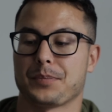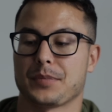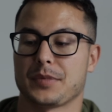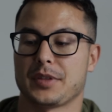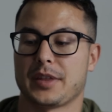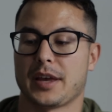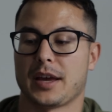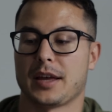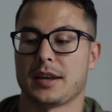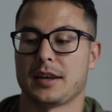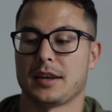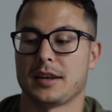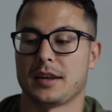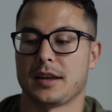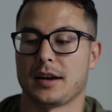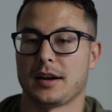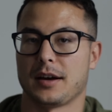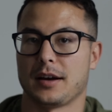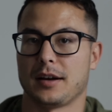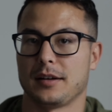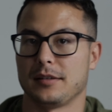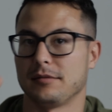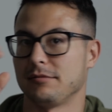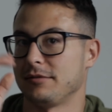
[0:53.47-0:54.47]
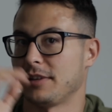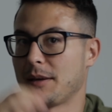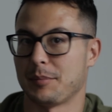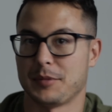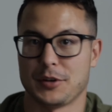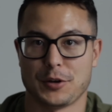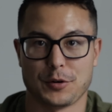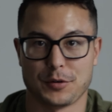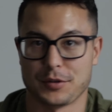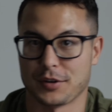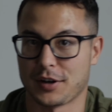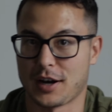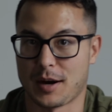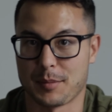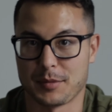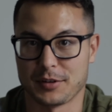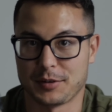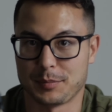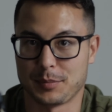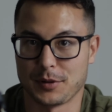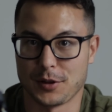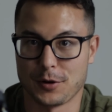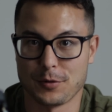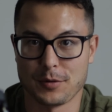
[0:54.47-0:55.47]
then let me know in the comments
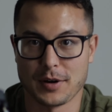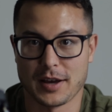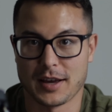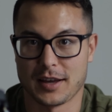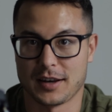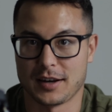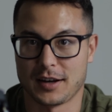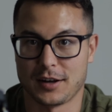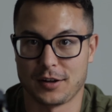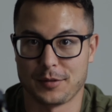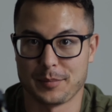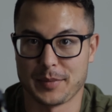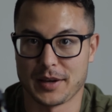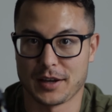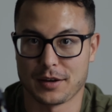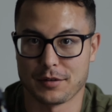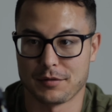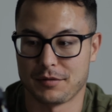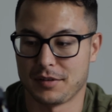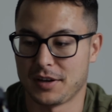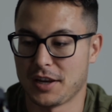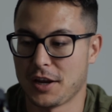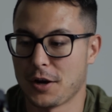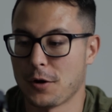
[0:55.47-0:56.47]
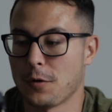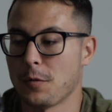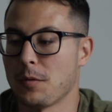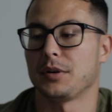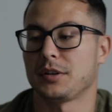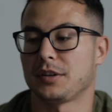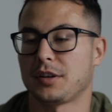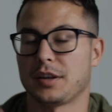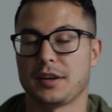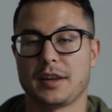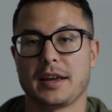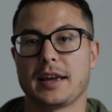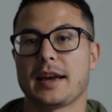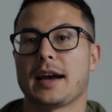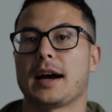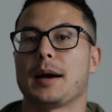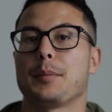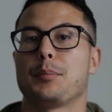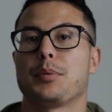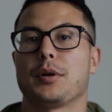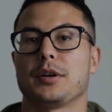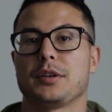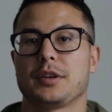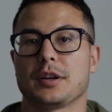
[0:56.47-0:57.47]
below and I'll make a video. But today I
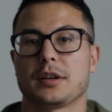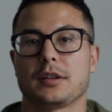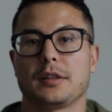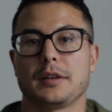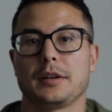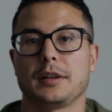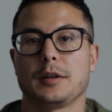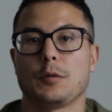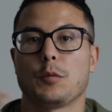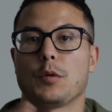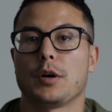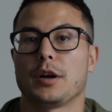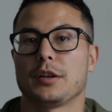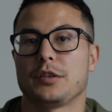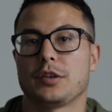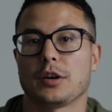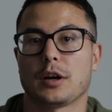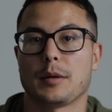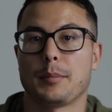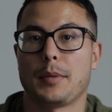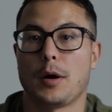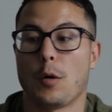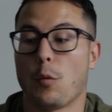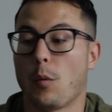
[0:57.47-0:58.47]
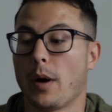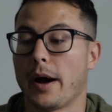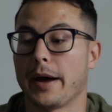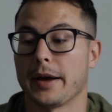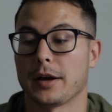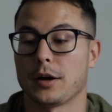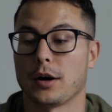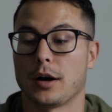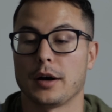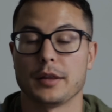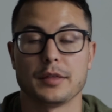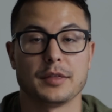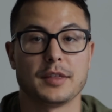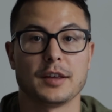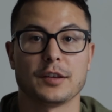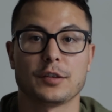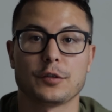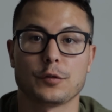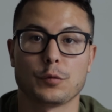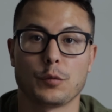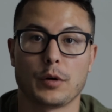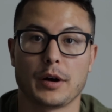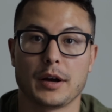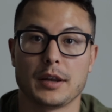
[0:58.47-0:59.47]
particularly want to talk about why I got
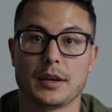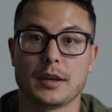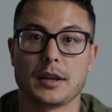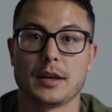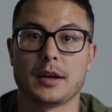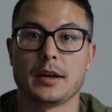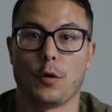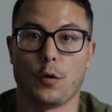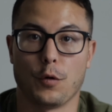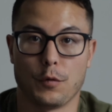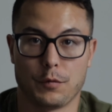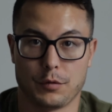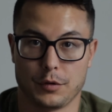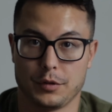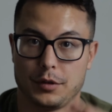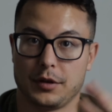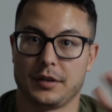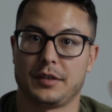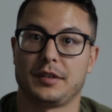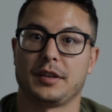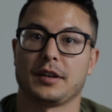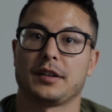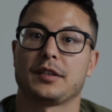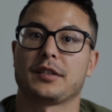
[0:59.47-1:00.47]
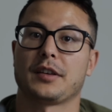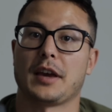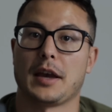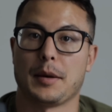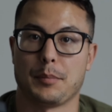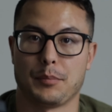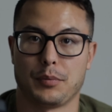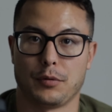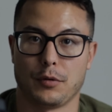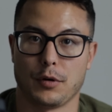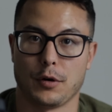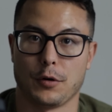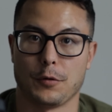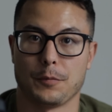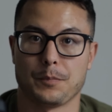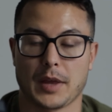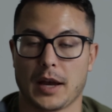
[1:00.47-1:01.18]
this one over the 6K Pro.